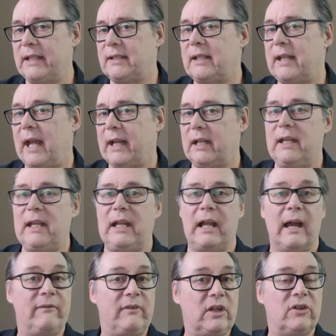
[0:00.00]
It's a
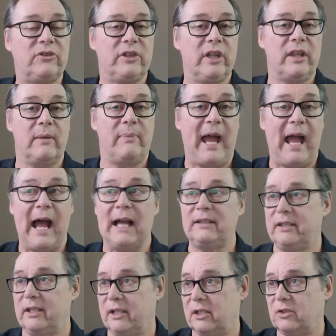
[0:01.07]
technique I've used in the
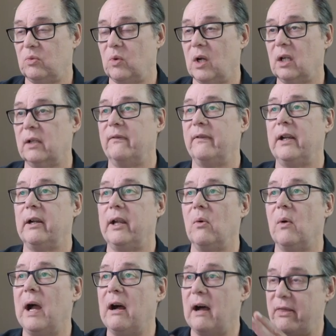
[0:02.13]
past and it's worked
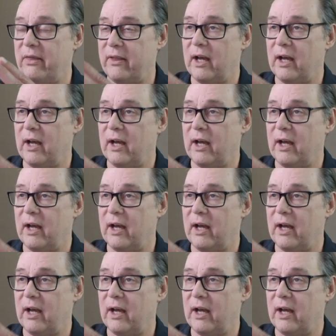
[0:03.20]
very well.